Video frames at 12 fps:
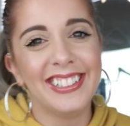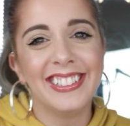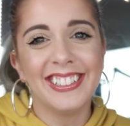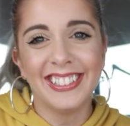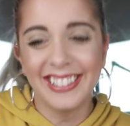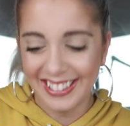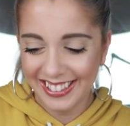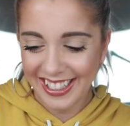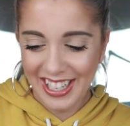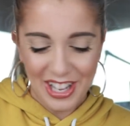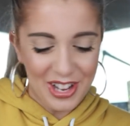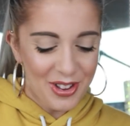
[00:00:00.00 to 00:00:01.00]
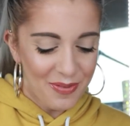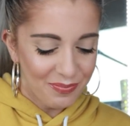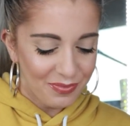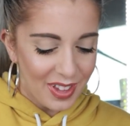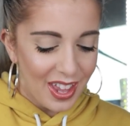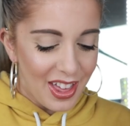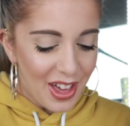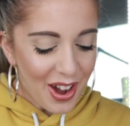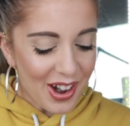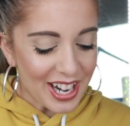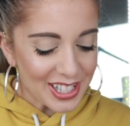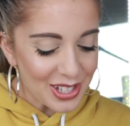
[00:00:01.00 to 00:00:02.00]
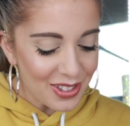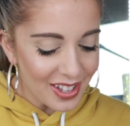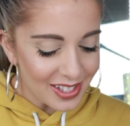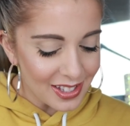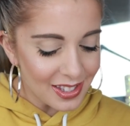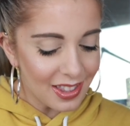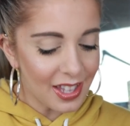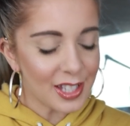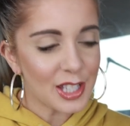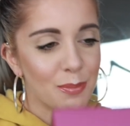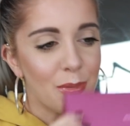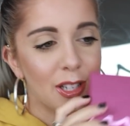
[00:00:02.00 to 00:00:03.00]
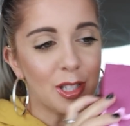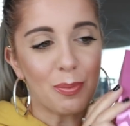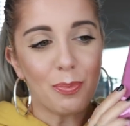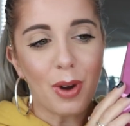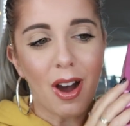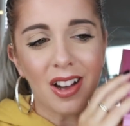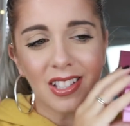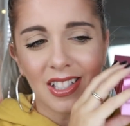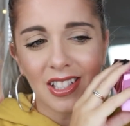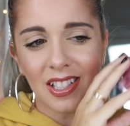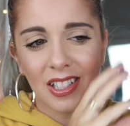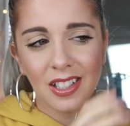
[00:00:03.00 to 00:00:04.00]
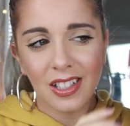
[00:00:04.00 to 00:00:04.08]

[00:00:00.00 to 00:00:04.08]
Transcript: All right, so this is this month's box. It's,